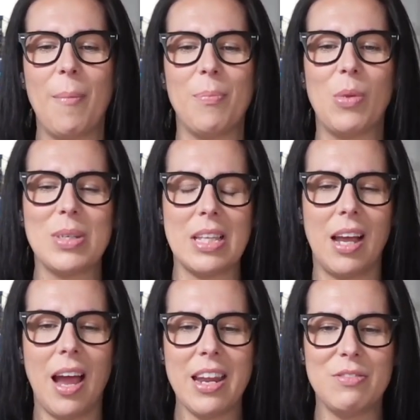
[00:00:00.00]
was I
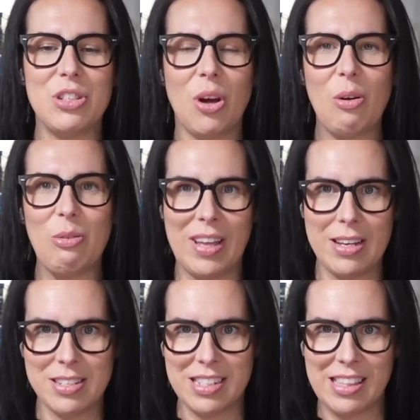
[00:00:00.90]
kind of dove
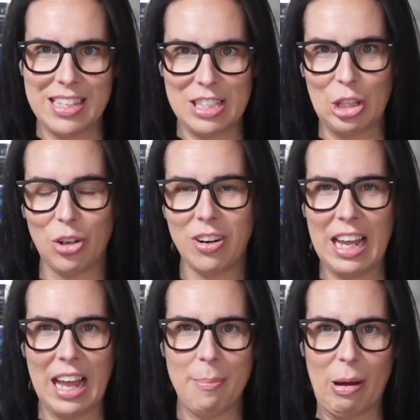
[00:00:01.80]
into this
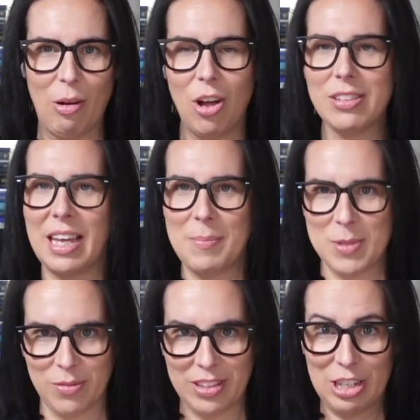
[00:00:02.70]
learning about all types
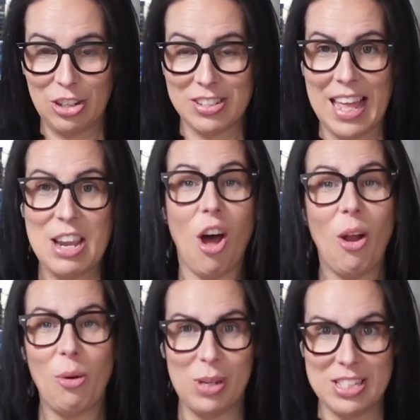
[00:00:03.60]
of leaders and not
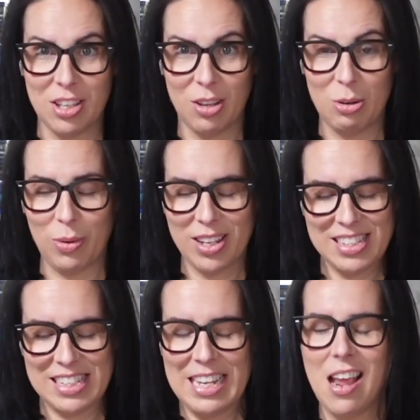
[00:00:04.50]
always the good
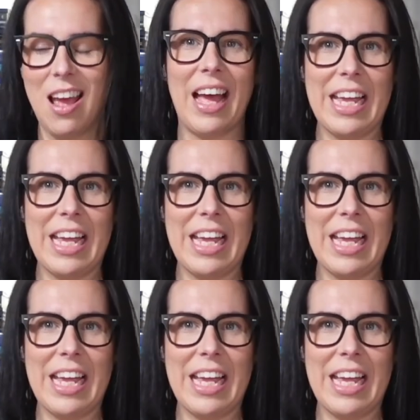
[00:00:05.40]
ones. I